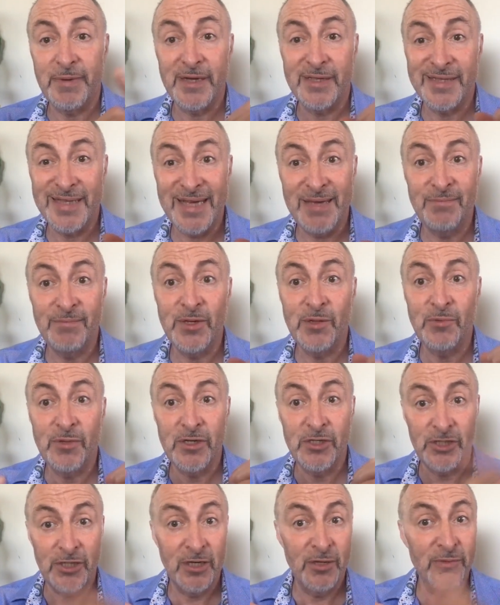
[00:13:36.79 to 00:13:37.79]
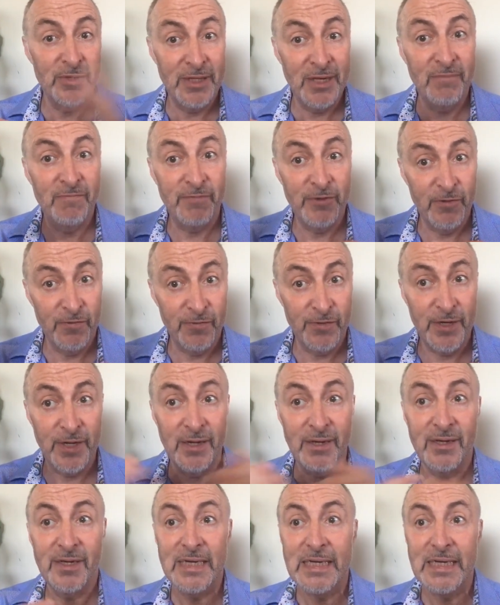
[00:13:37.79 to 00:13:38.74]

about them, you want to share it with them, feel free.